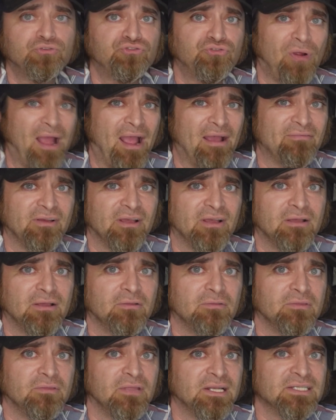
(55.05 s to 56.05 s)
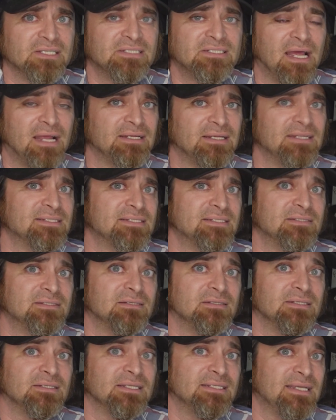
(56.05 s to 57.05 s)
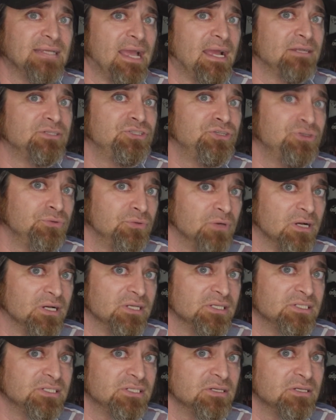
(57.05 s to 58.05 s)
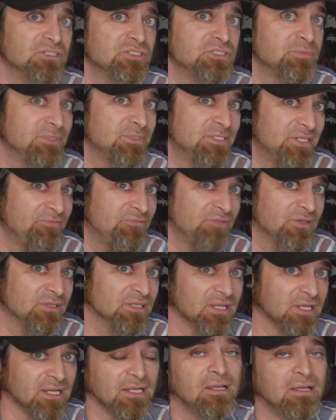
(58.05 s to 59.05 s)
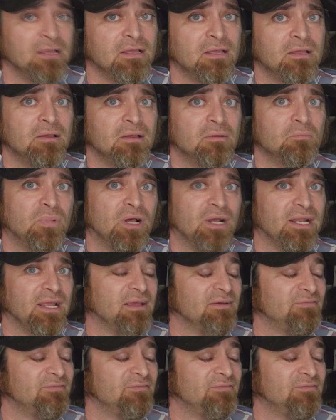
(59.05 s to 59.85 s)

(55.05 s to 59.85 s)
traffic that is not necessarily tagged to us specifically, but